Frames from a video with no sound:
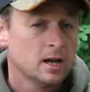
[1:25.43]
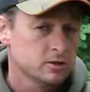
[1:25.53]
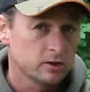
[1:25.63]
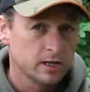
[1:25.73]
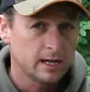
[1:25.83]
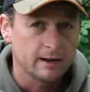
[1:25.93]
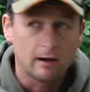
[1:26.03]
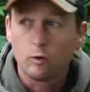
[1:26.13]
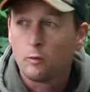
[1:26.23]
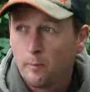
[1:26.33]
so I can get
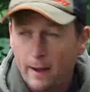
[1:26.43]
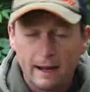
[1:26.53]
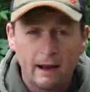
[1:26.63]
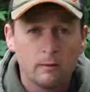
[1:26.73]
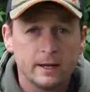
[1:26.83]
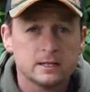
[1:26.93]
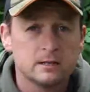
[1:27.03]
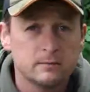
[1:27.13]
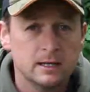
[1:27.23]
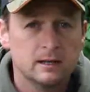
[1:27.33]
that rod back out into
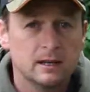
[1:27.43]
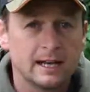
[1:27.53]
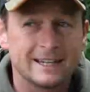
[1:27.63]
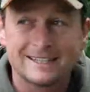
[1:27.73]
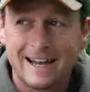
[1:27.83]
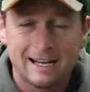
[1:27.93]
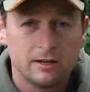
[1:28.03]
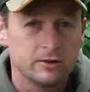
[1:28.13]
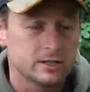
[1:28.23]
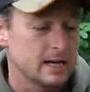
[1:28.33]
the middle of the lake exactly
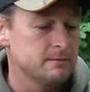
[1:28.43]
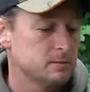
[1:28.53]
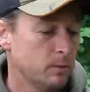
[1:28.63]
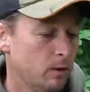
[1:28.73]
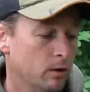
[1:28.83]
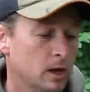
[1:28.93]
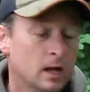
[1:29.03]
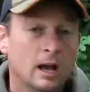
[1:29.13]
on the same spot